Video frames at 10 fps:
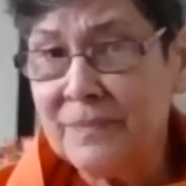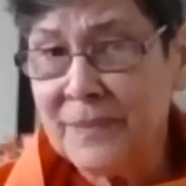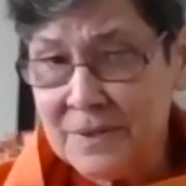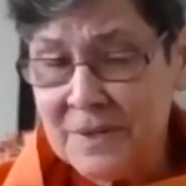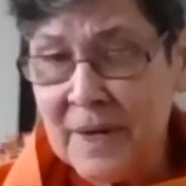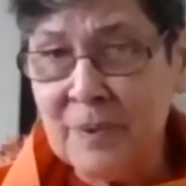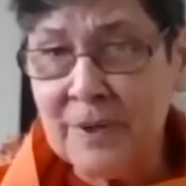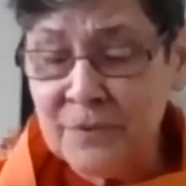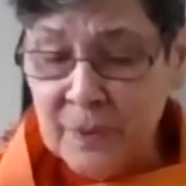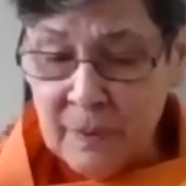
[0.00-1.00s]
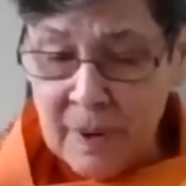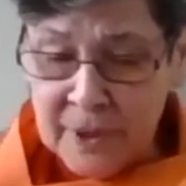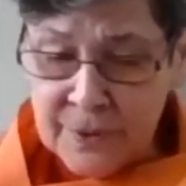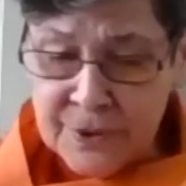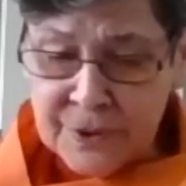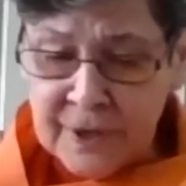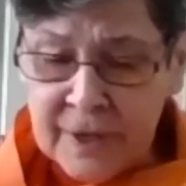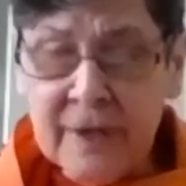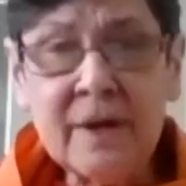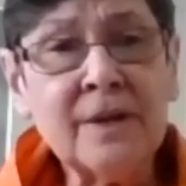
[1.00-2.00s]
disciple of Sri Ramakrishna
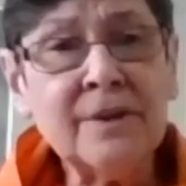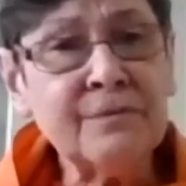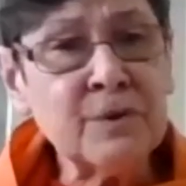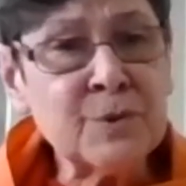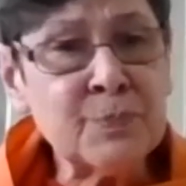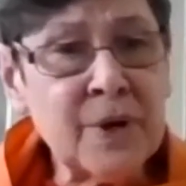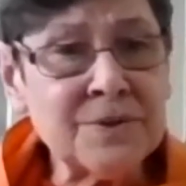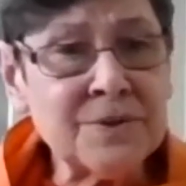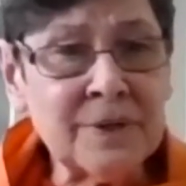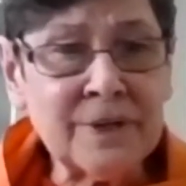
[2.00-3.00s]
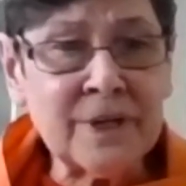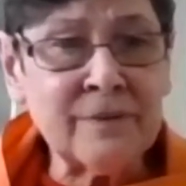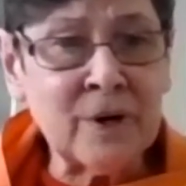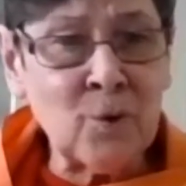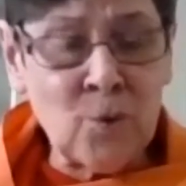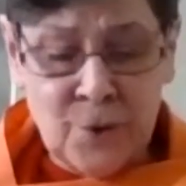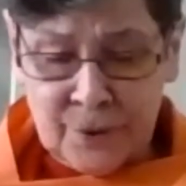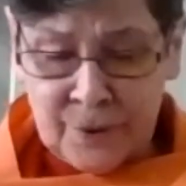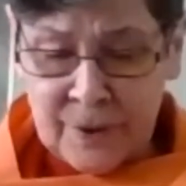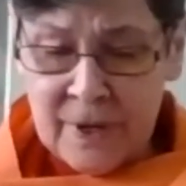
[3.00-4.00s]
and the first president of our
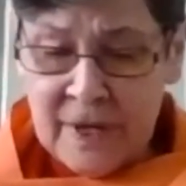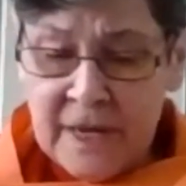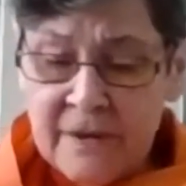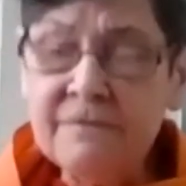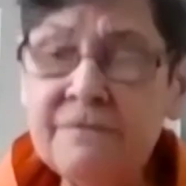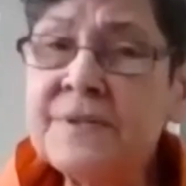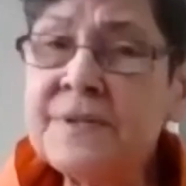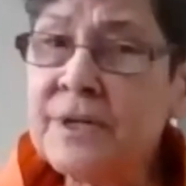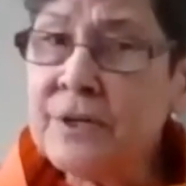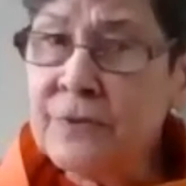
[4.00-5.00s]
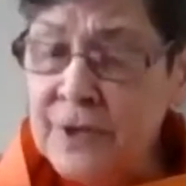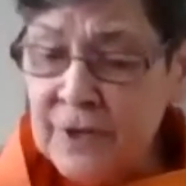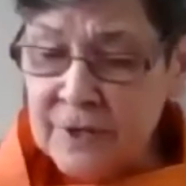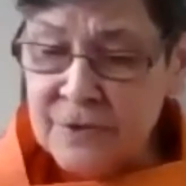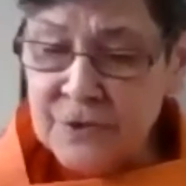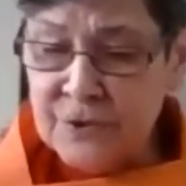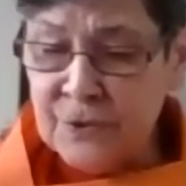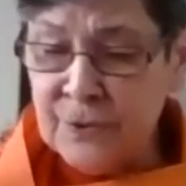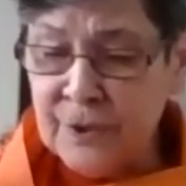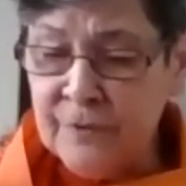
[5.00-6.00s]
order, visited the
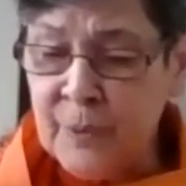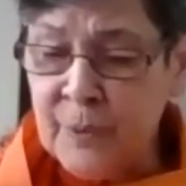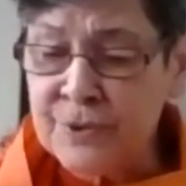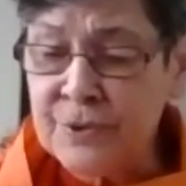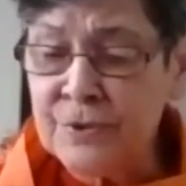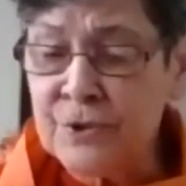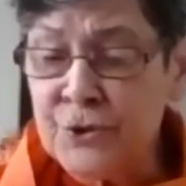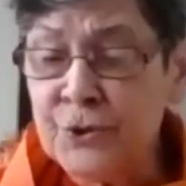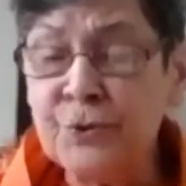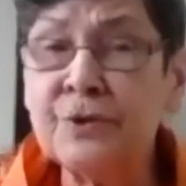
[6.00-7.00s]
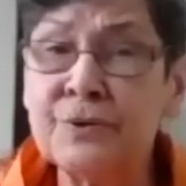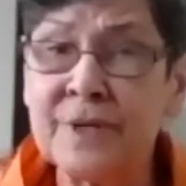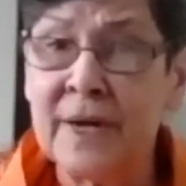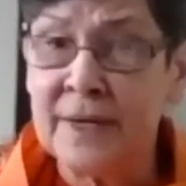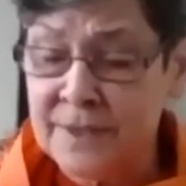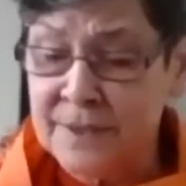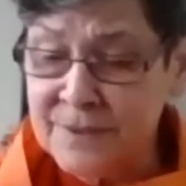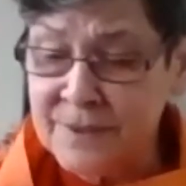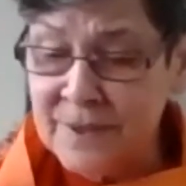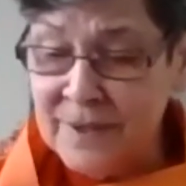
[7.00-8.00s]
institute of Bose's junior
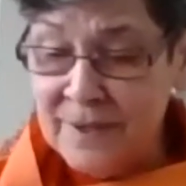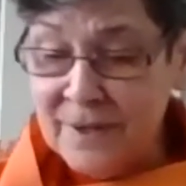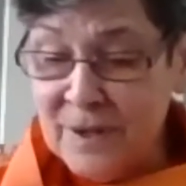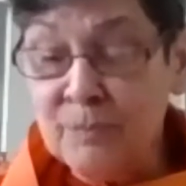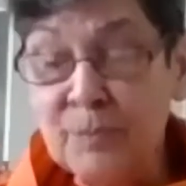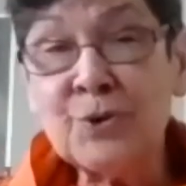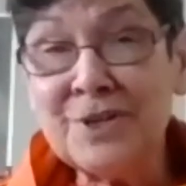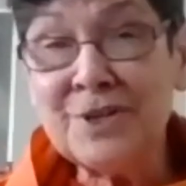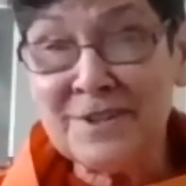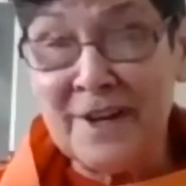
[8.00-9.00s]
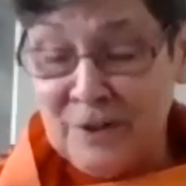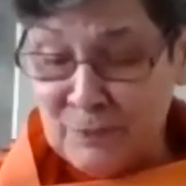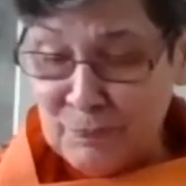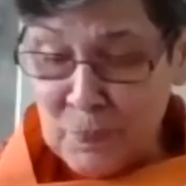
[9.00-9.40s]
scientist, Boshi Sen,